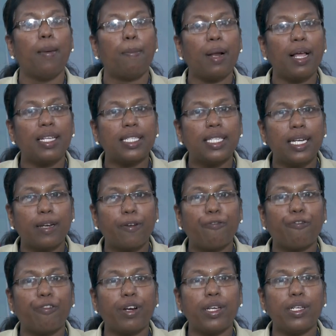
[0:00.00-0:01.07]
Plus, it
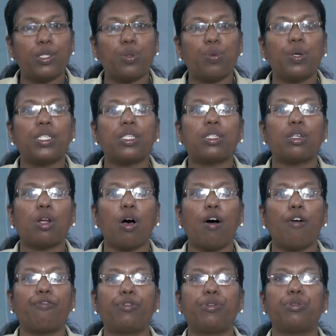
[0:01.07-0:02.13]
frees your
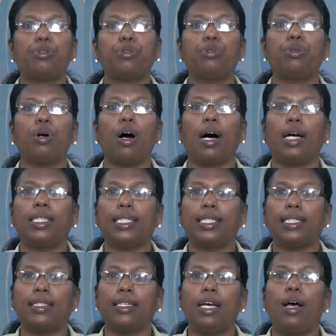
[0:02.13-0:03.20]
staff to do
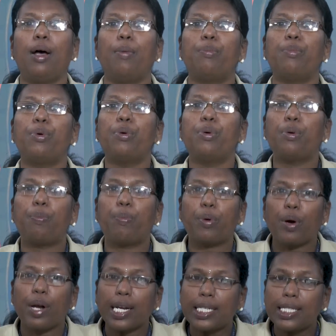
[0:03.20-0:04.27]
other more
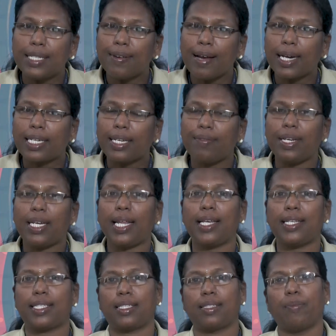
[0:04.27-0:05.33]
productive
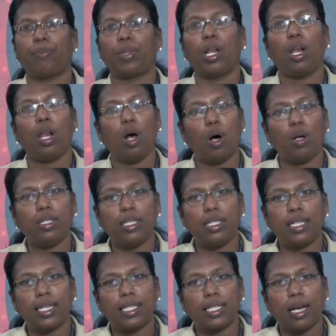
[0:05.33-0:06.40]
activities.
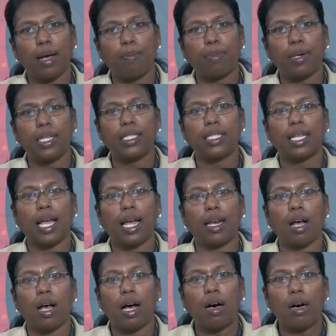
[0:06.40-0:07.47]
Logistics companies
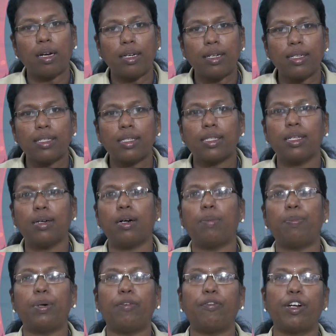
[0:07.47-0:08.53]
can harness the
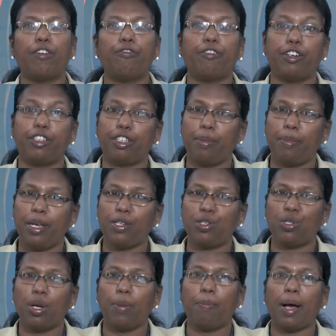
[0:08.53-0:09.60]
power of
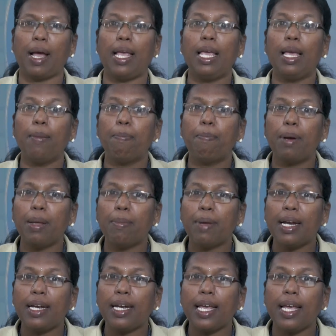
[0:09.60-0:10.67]
automation by
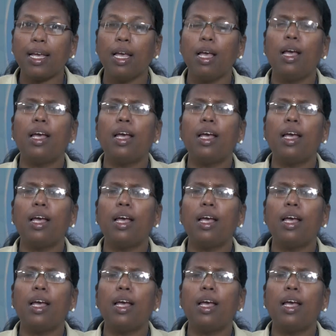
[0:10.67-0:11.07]
implementing